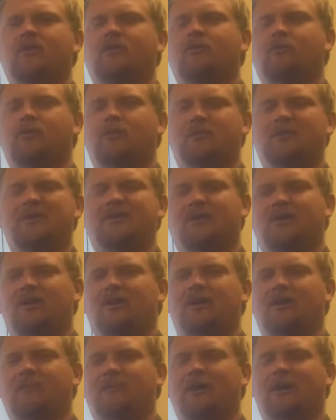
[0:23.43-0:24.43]
we're going to be
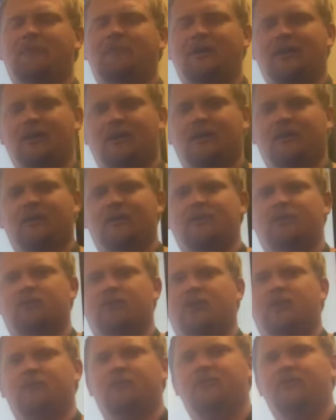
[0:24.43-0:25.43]
talking about
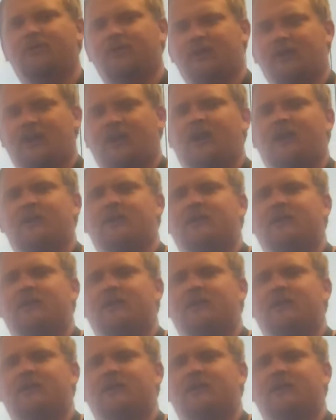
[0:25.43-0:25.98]
parallelograms and the